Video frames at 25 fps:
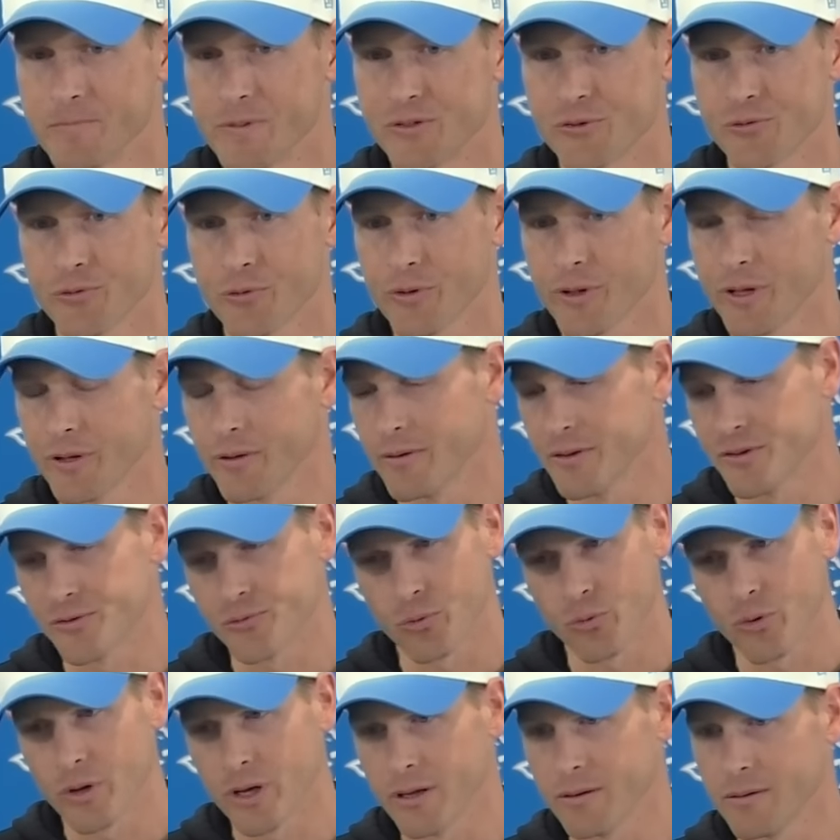
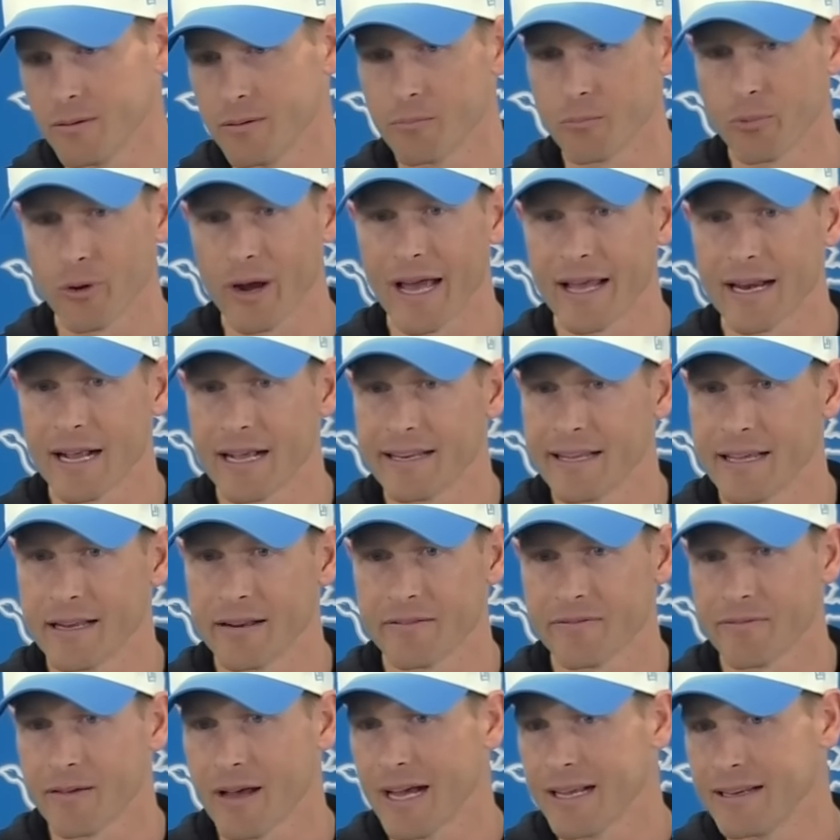It's what Brad
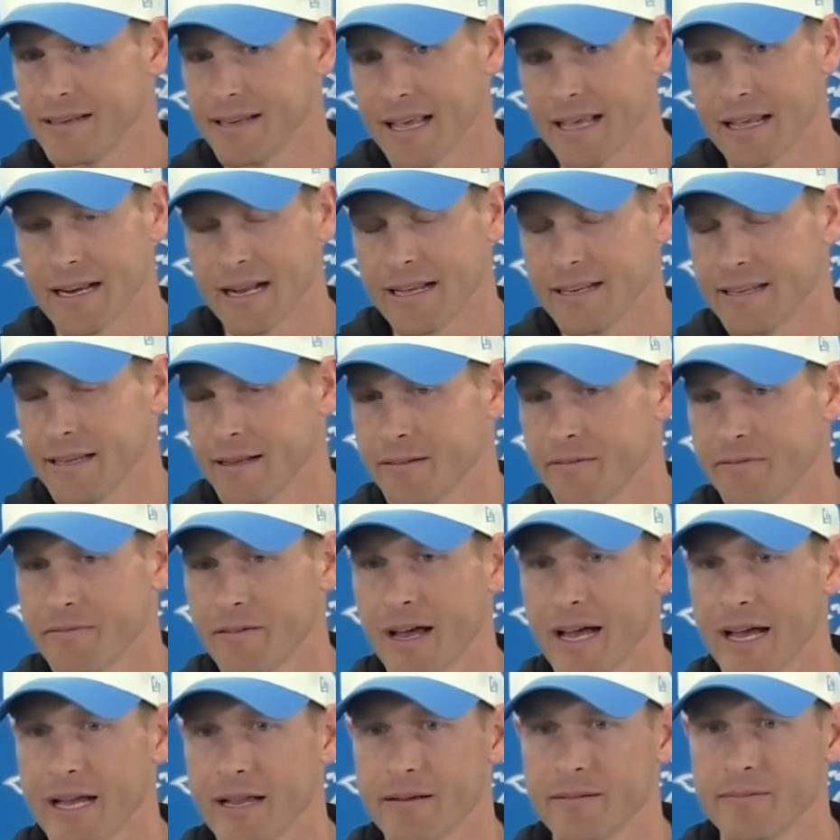identified, Dan
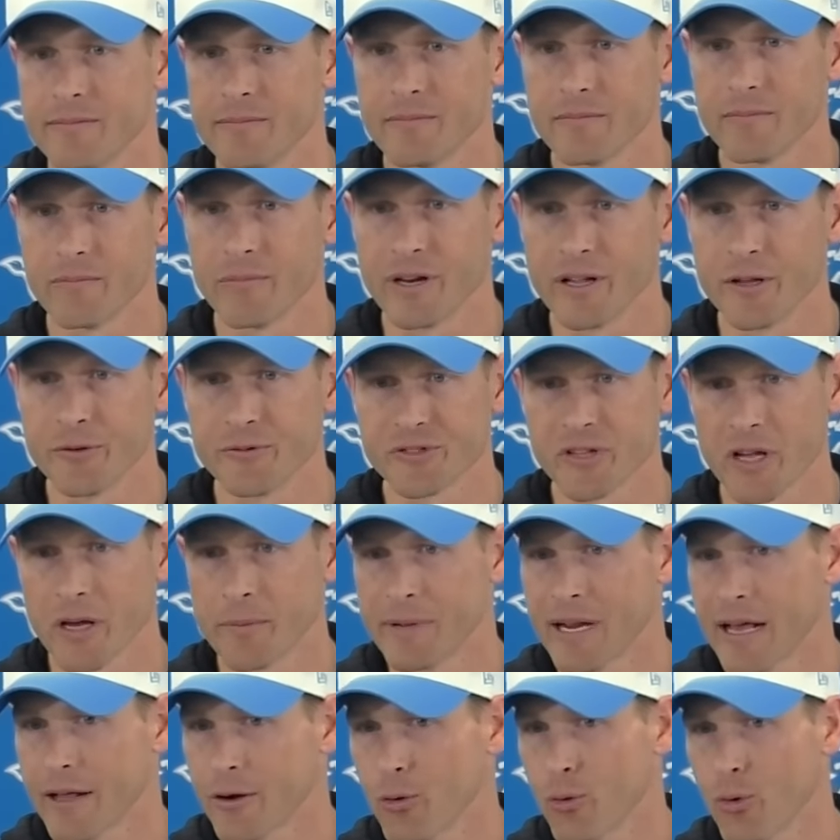identified when he was
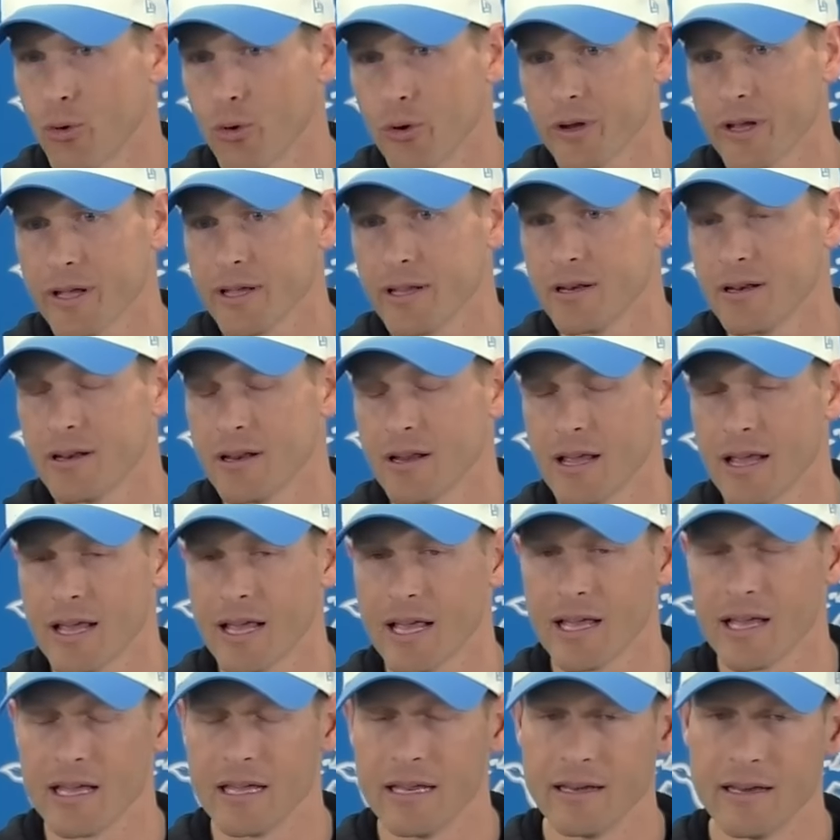coming out of Oregon,
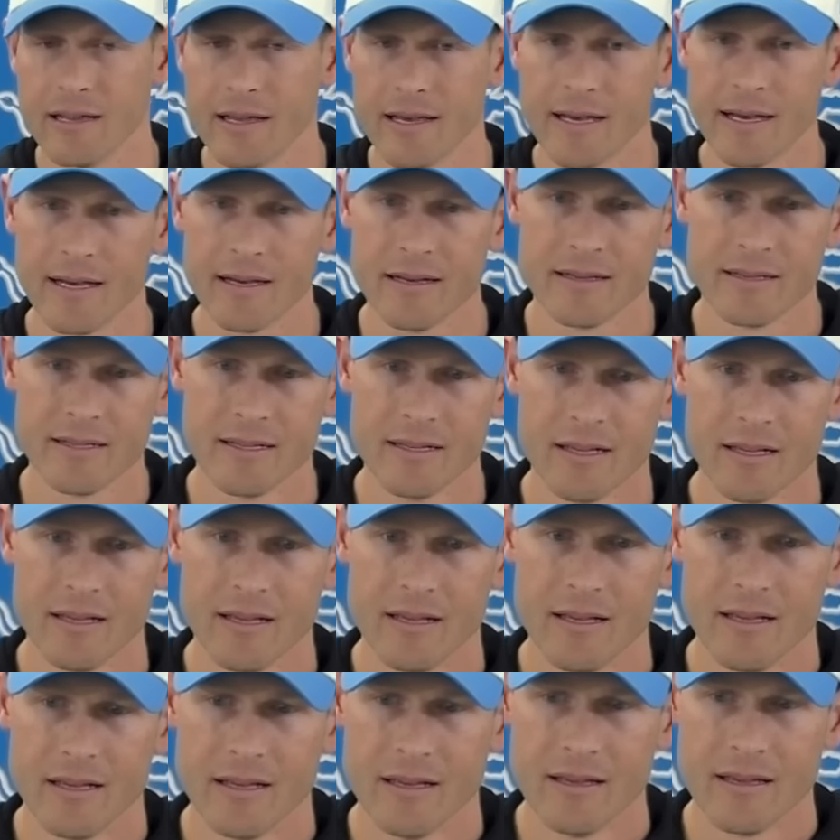and
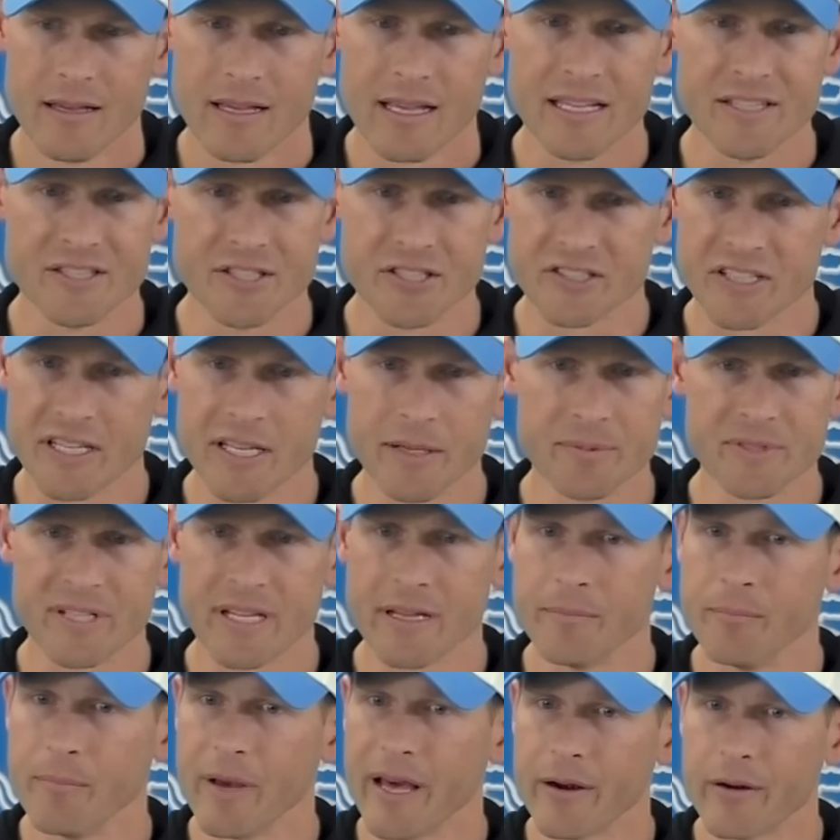he just keeps
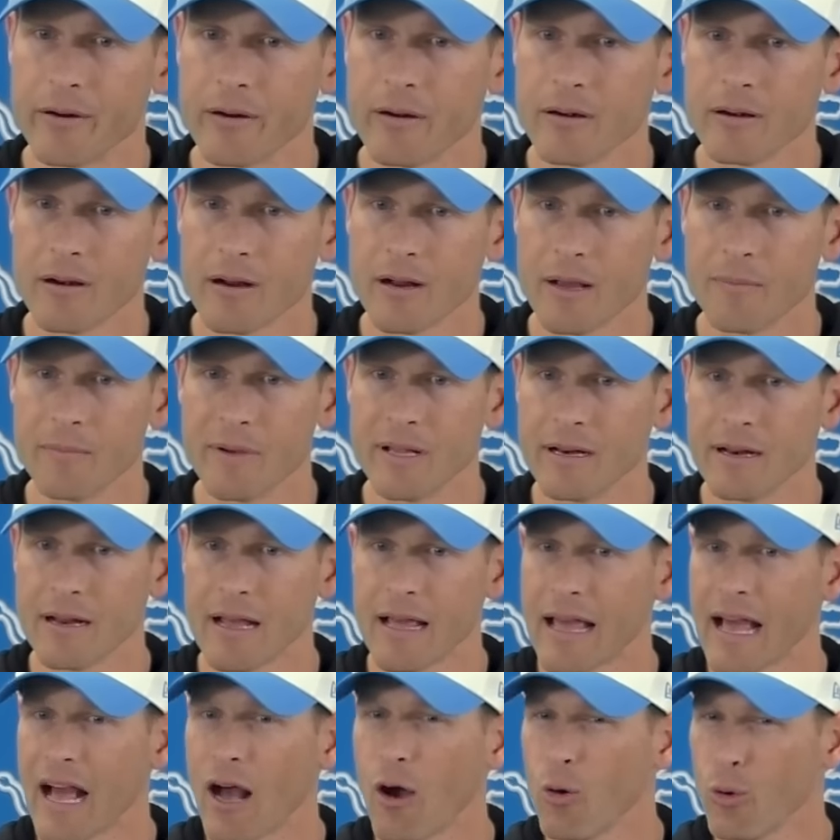getting better. I mean,
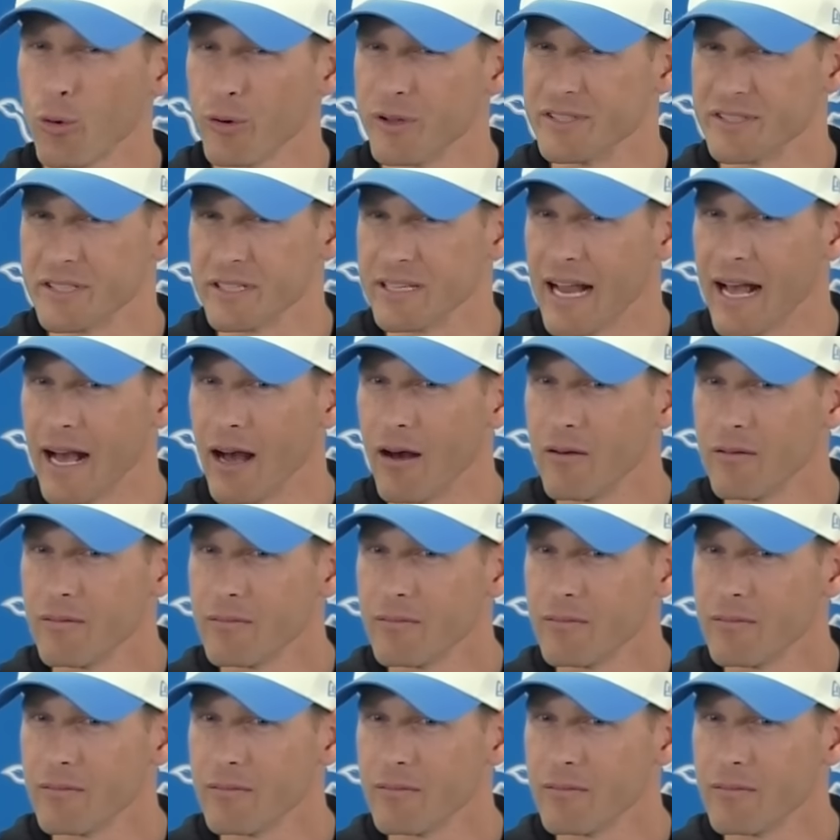how old is he now?